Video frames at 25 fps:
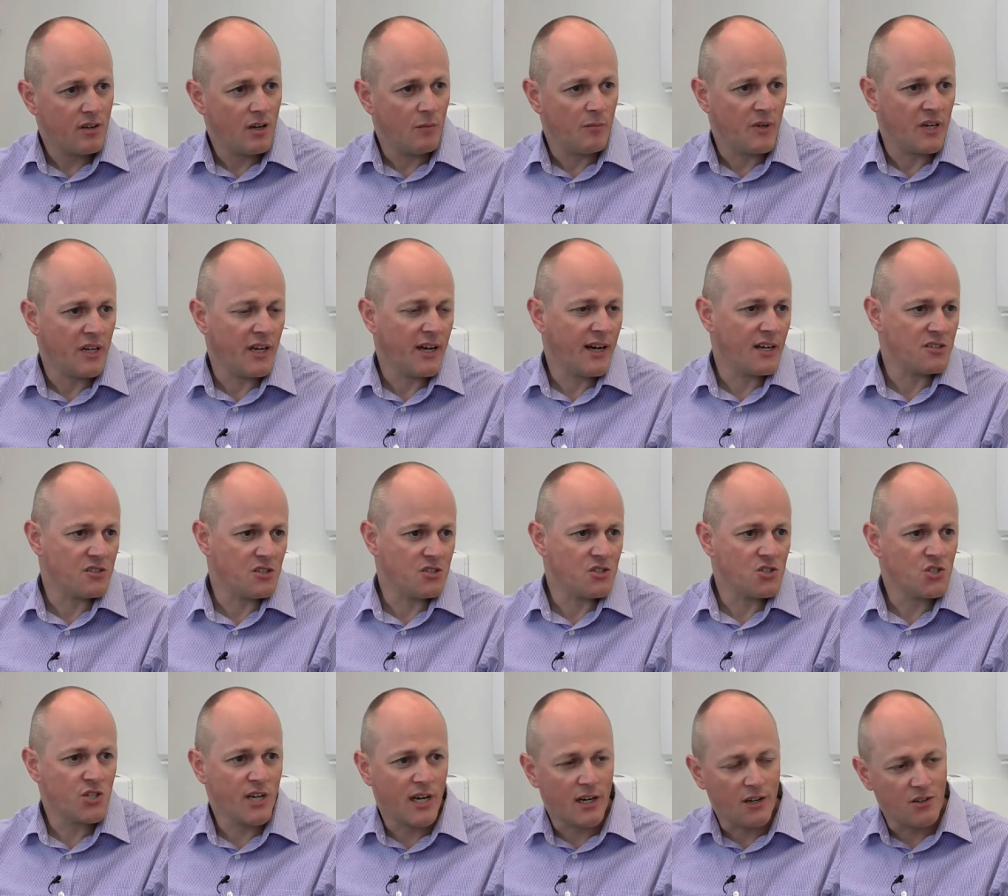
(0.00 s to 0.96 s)
I mean, it has
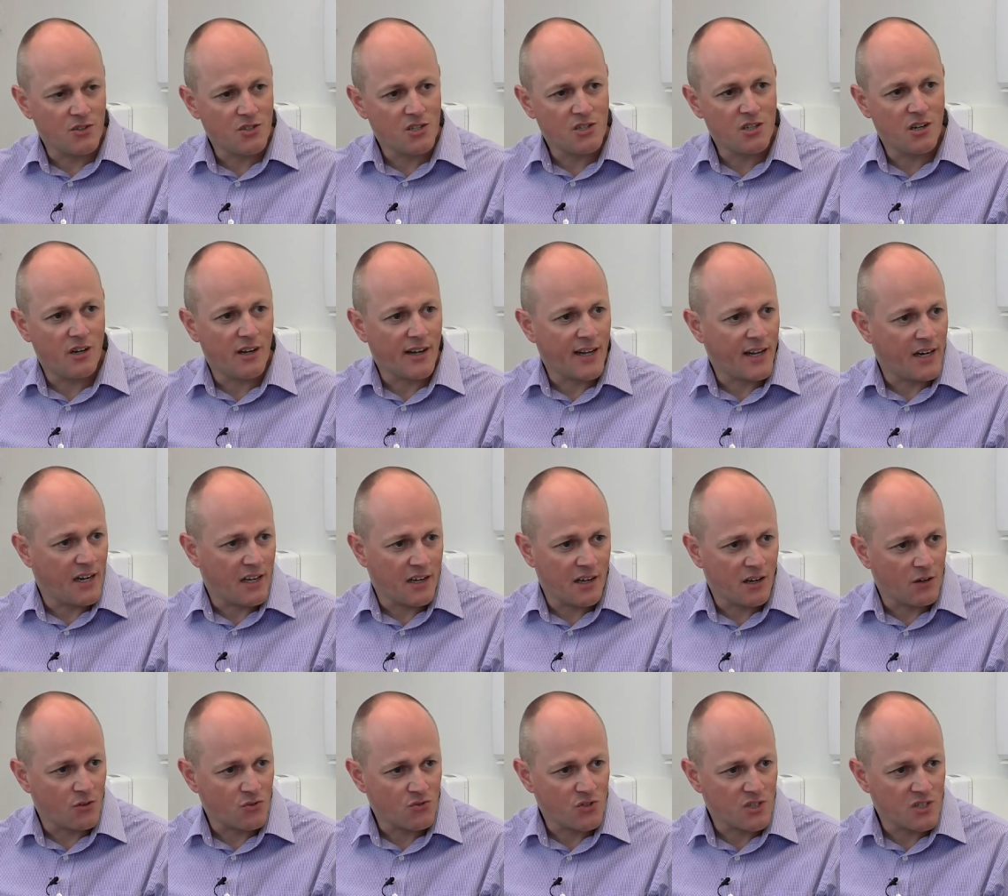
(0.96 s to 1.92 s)
its challenges like any
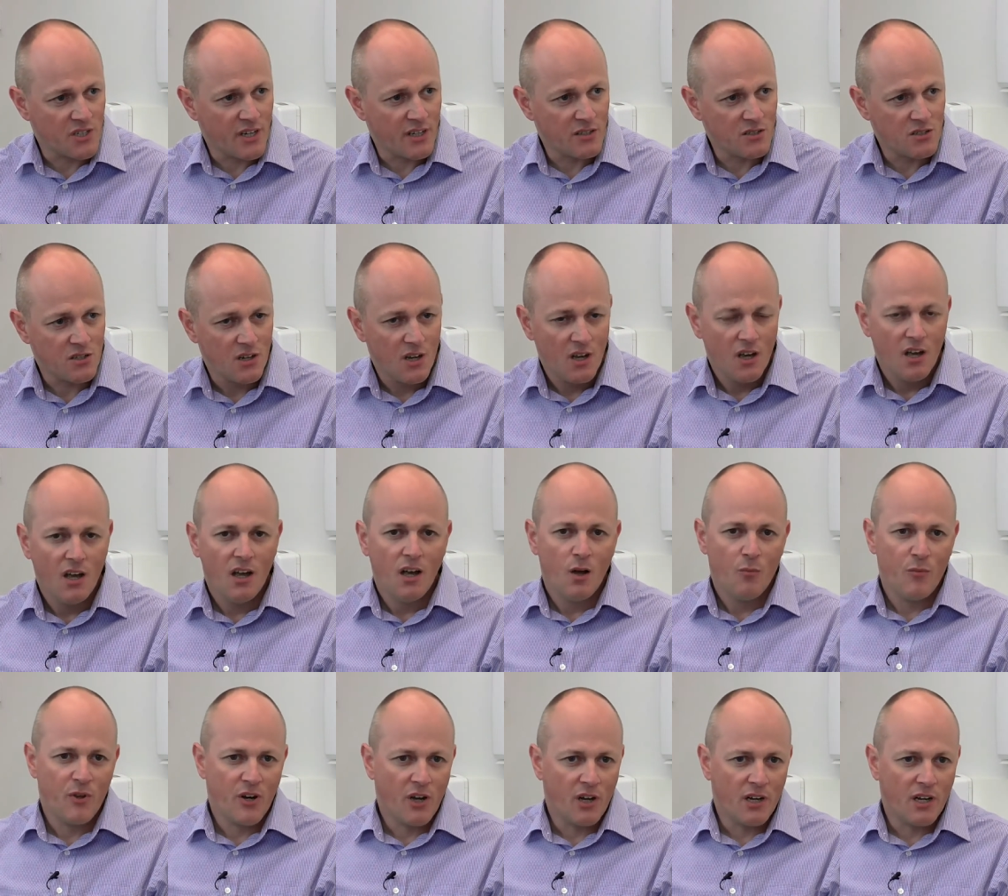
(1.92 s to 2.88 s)
country does.
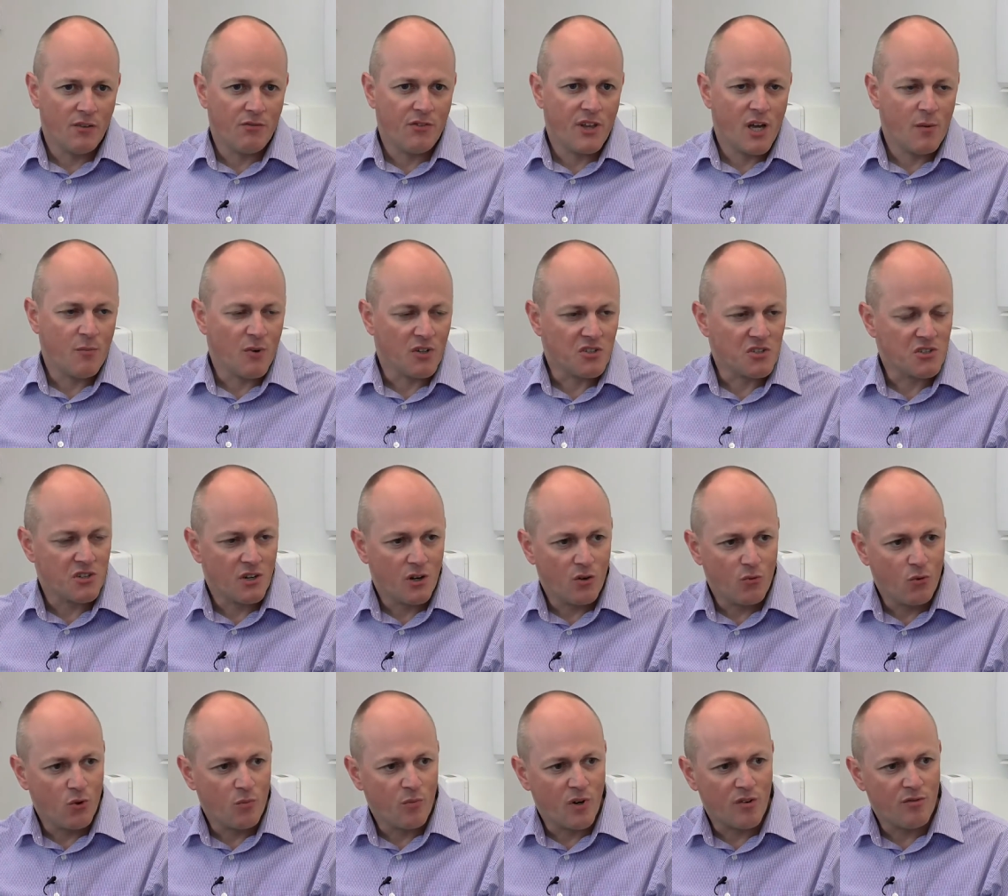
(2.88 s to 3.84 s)
I mean, I lived there
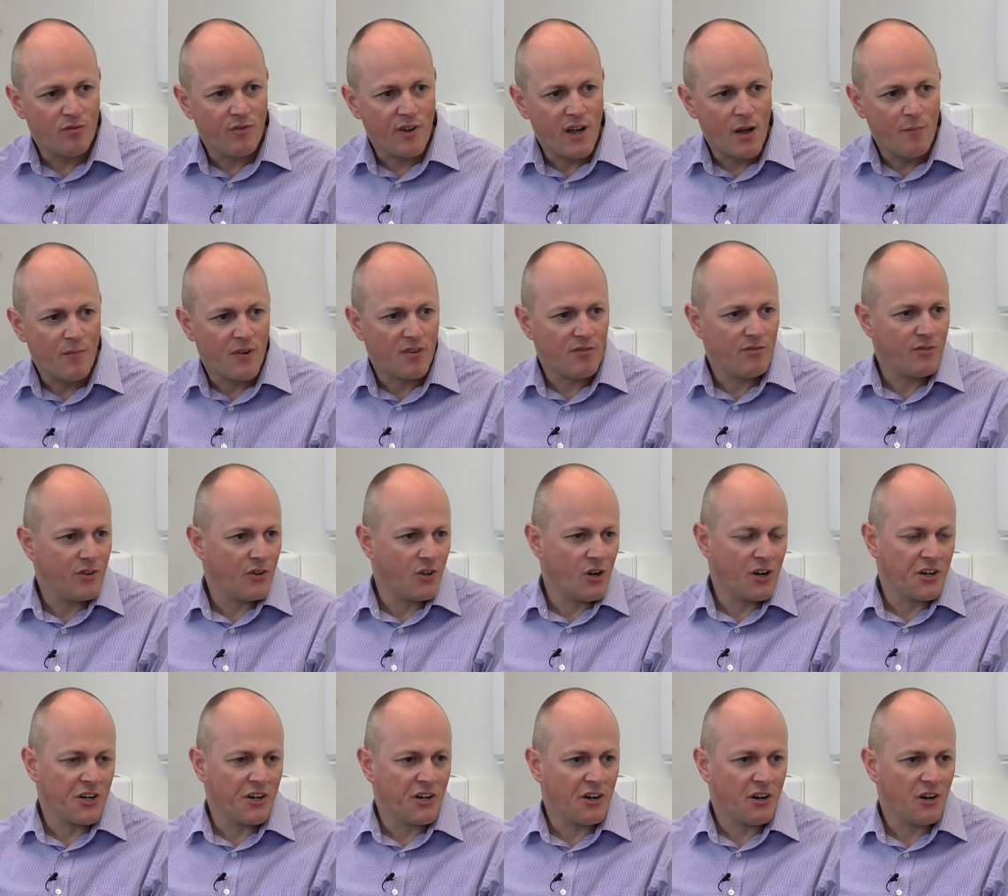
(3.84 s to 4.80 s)
myself with my family for
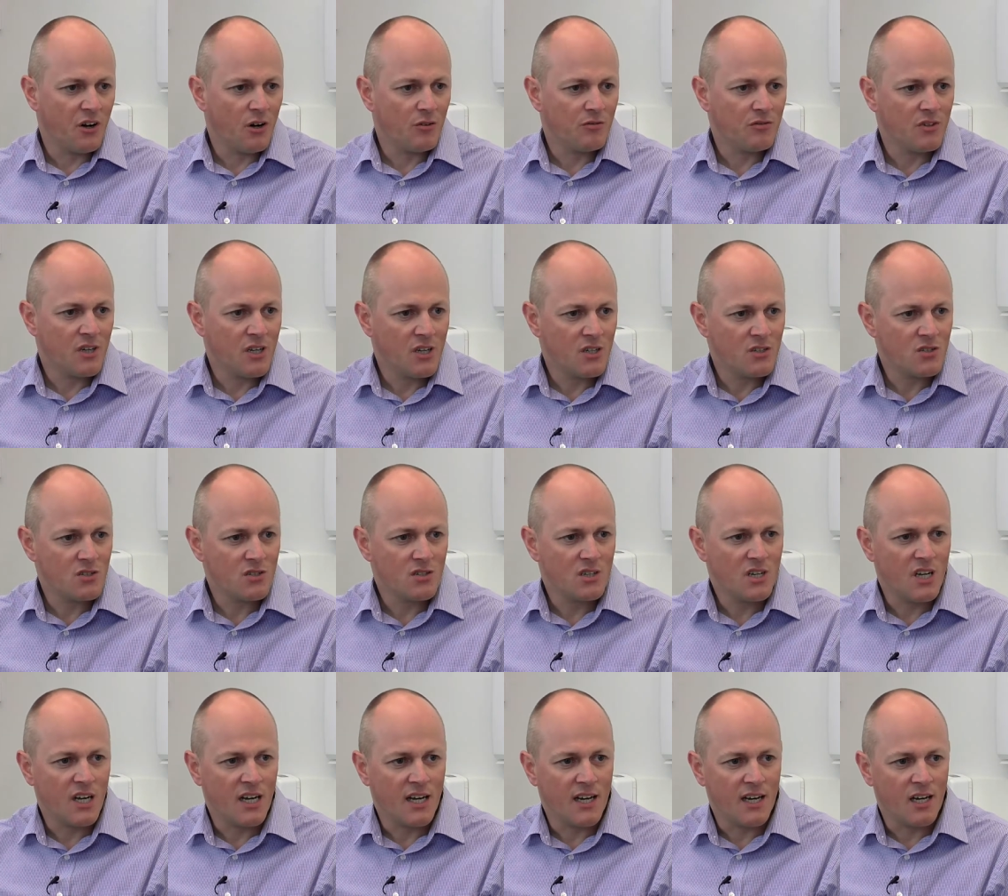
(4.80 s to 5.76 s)
nine and a half
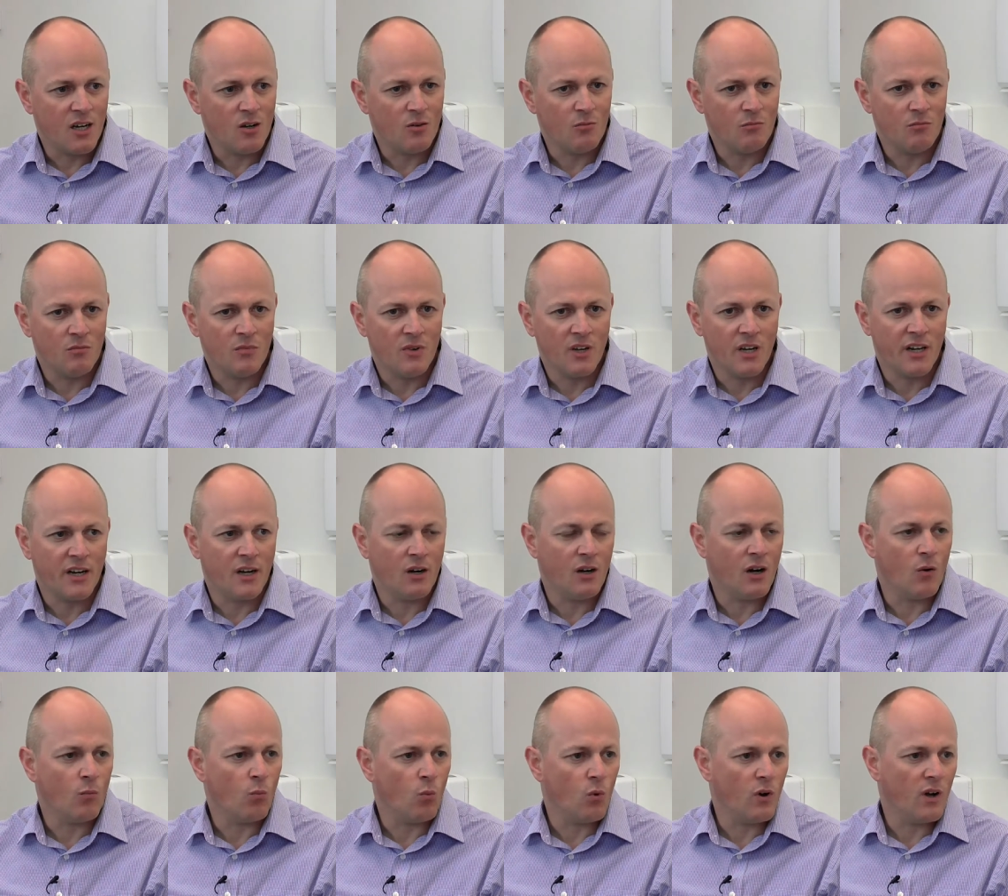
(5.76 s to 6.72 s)
years, um, you
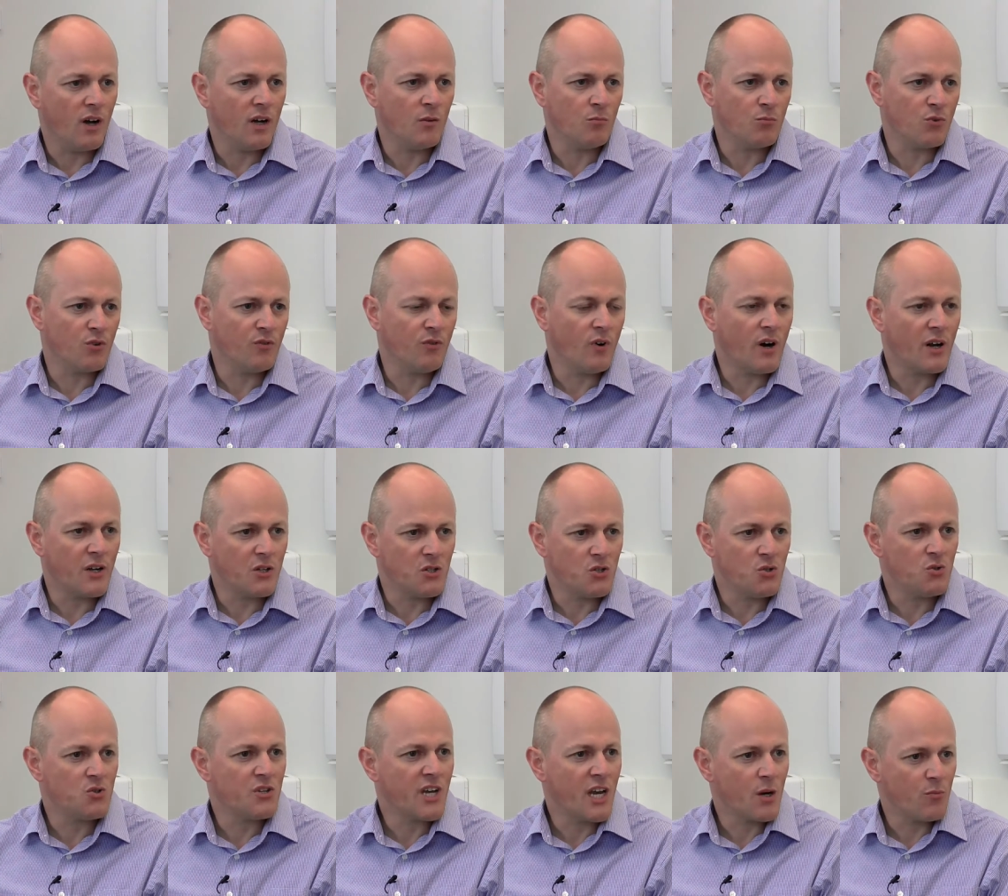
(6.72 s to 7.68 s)
know, and, and
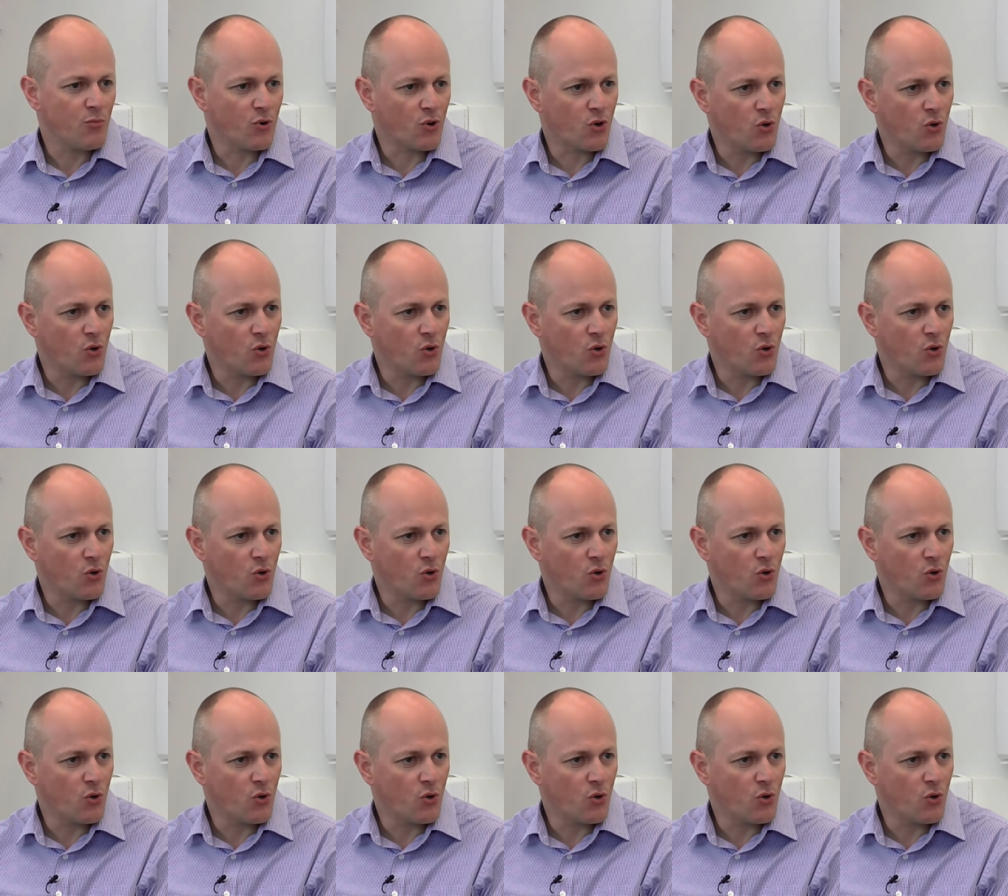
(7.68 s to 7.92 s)
provided you take